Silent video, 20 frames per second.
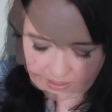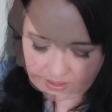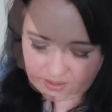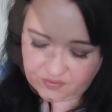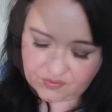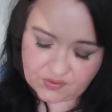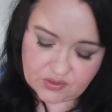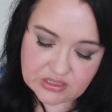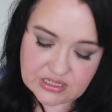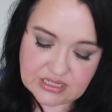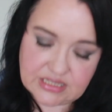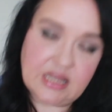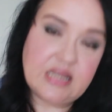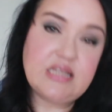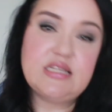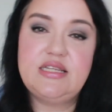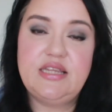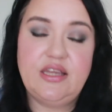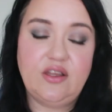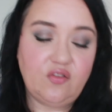A
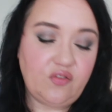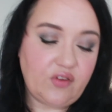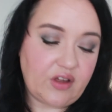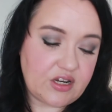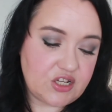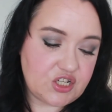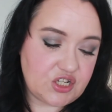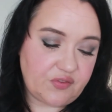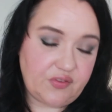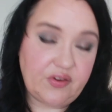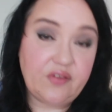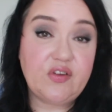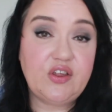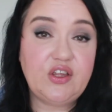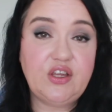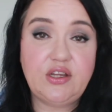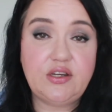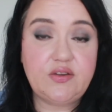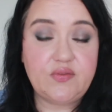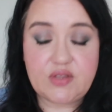full-size nail varnish. I've never
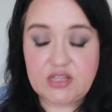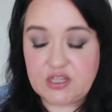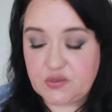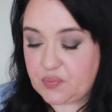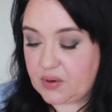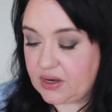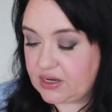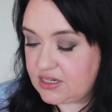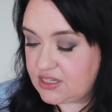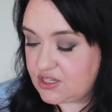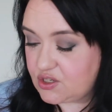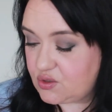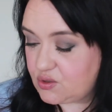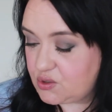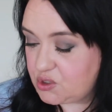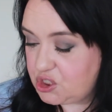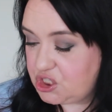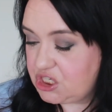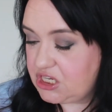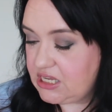heard of this brand. It's
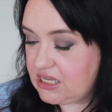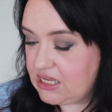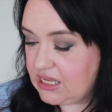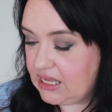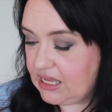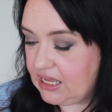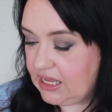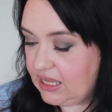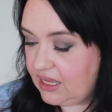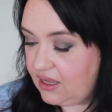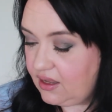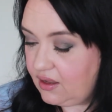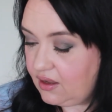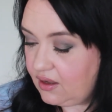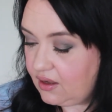called Cheeky.